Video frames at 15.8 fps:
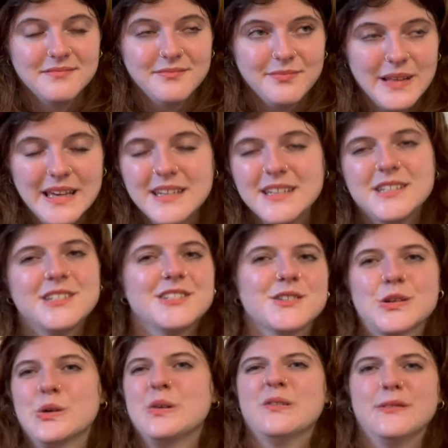I need to
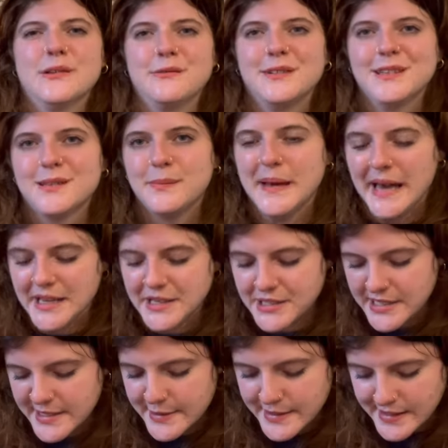just go and reread the
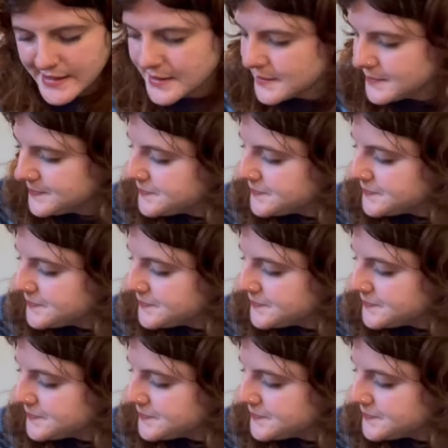pattern, I think.